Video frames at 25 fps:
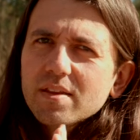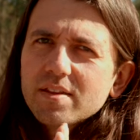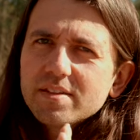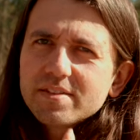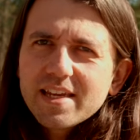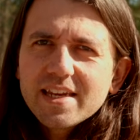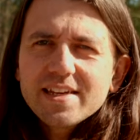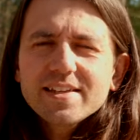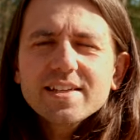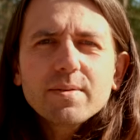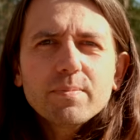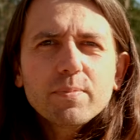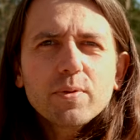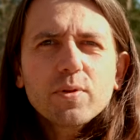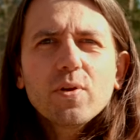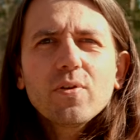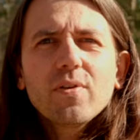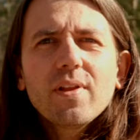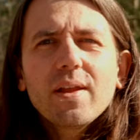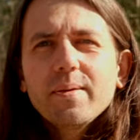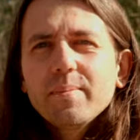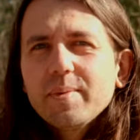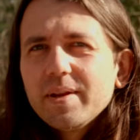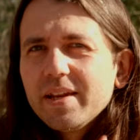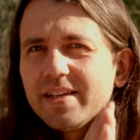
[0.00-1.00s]
Daytime polar
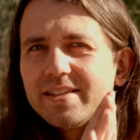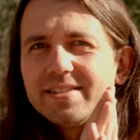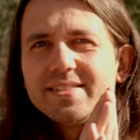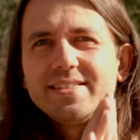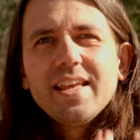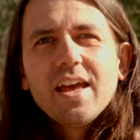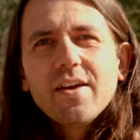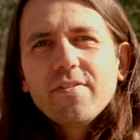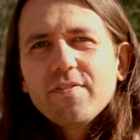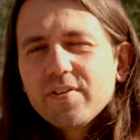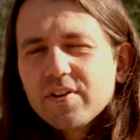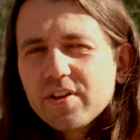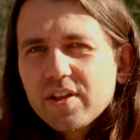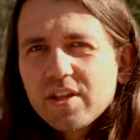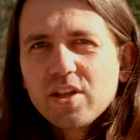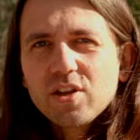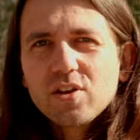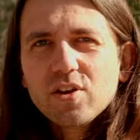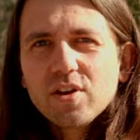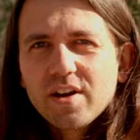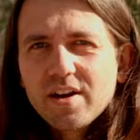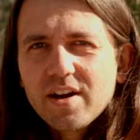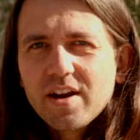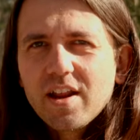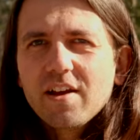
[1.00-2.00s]
alignment is definitely
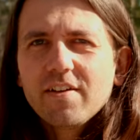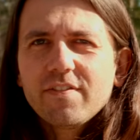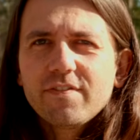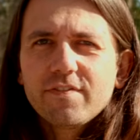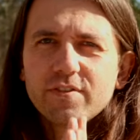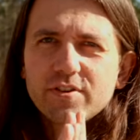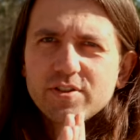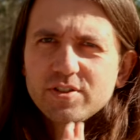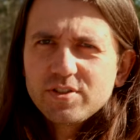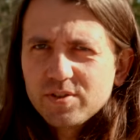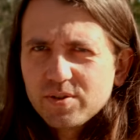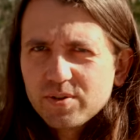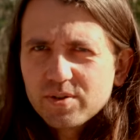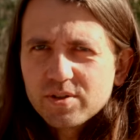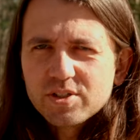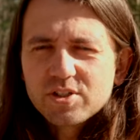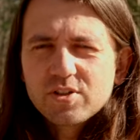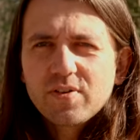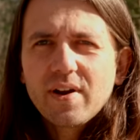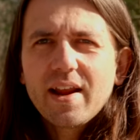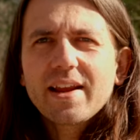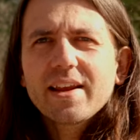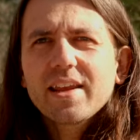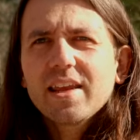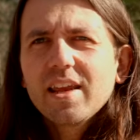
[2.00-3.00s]
good enough for solar
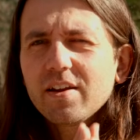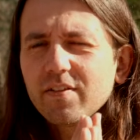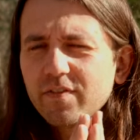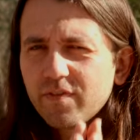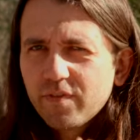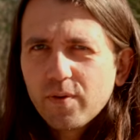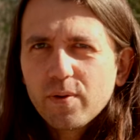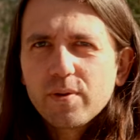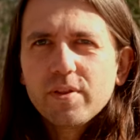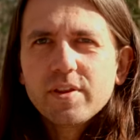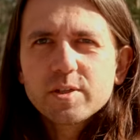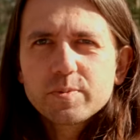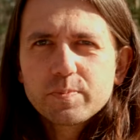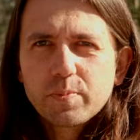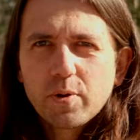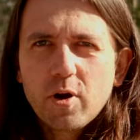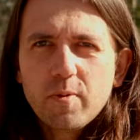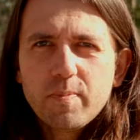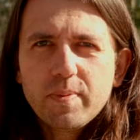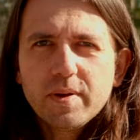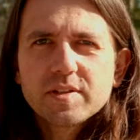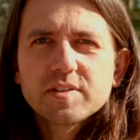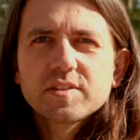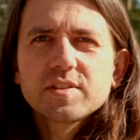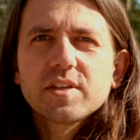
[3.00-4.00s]
tracking for this
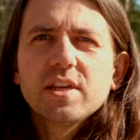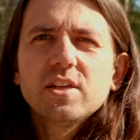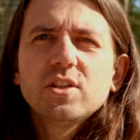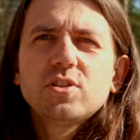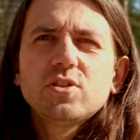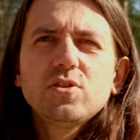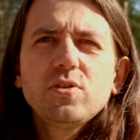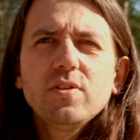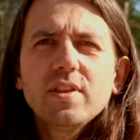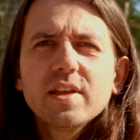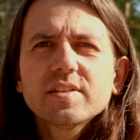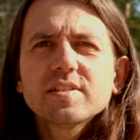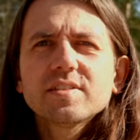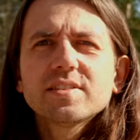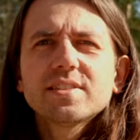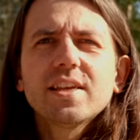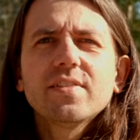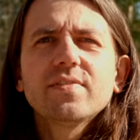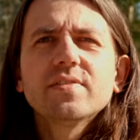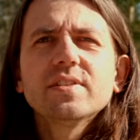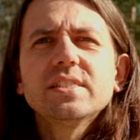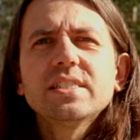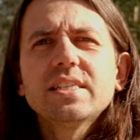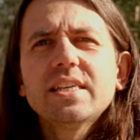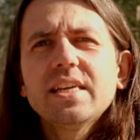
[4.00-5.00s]
purpose. In
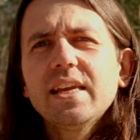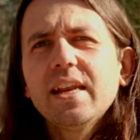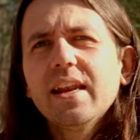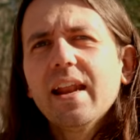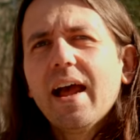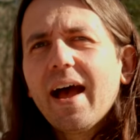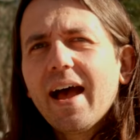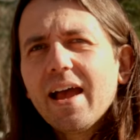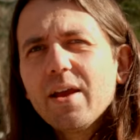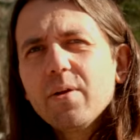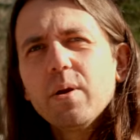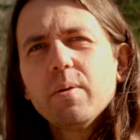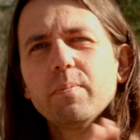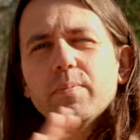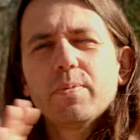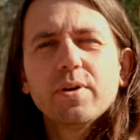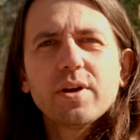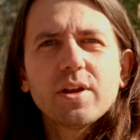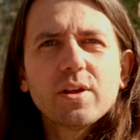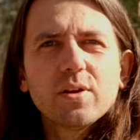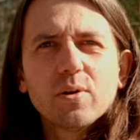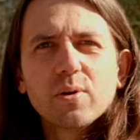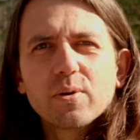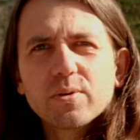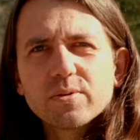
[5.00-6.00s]
2017, I went
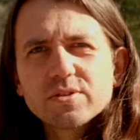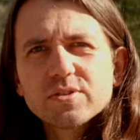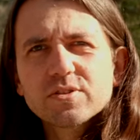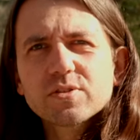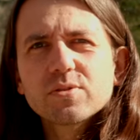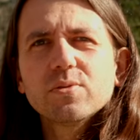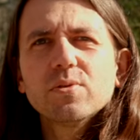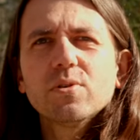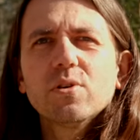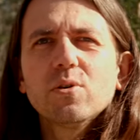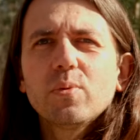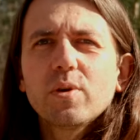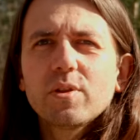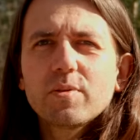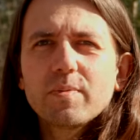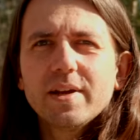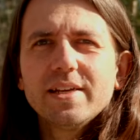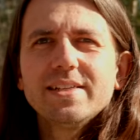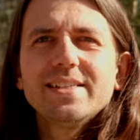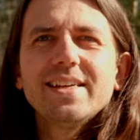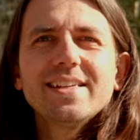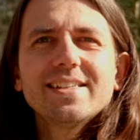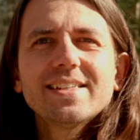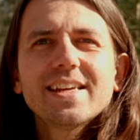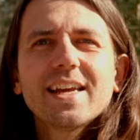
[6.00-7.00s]
pretty old school with my
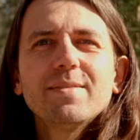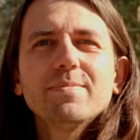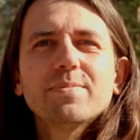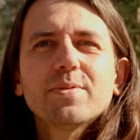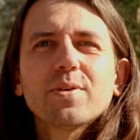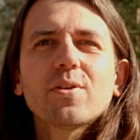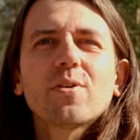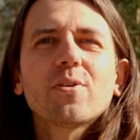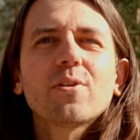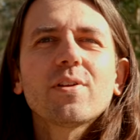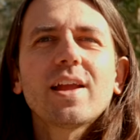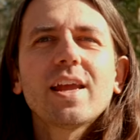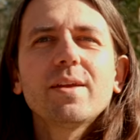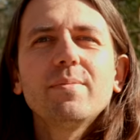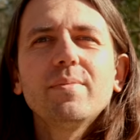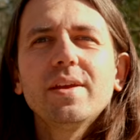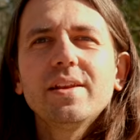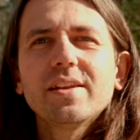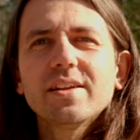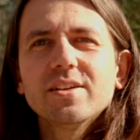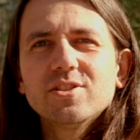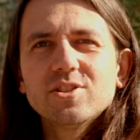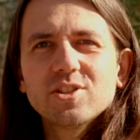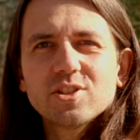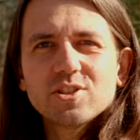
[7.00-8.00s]
daytime polar
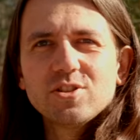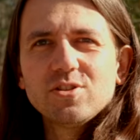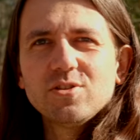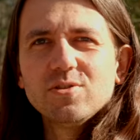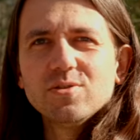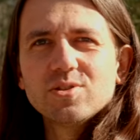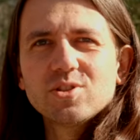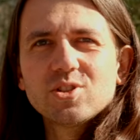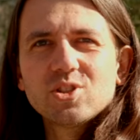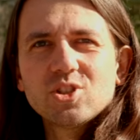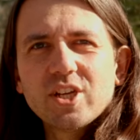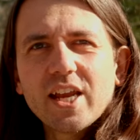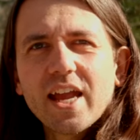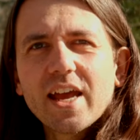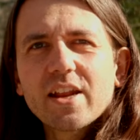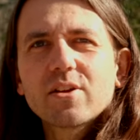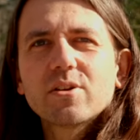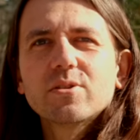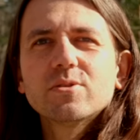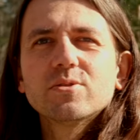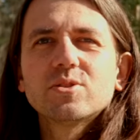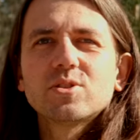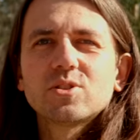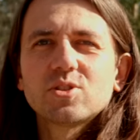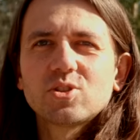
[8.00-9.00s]
alignment and just used
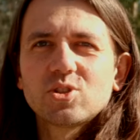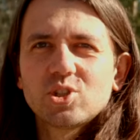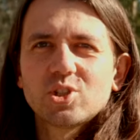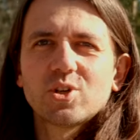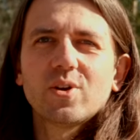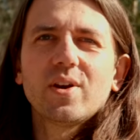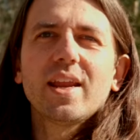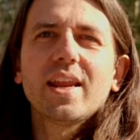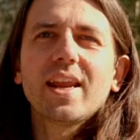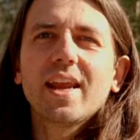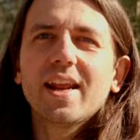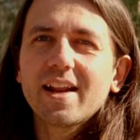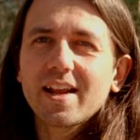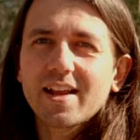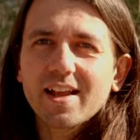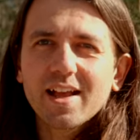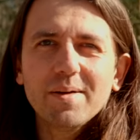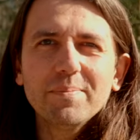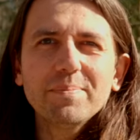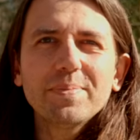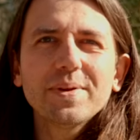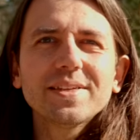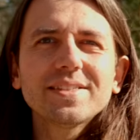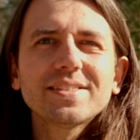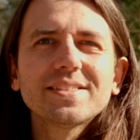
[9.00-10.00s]
shadows, string, and a
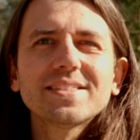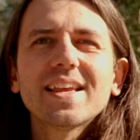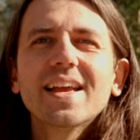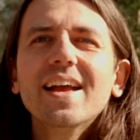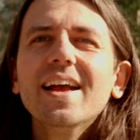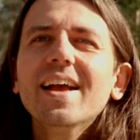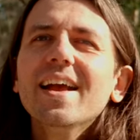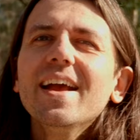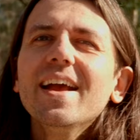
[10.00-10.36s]
compass.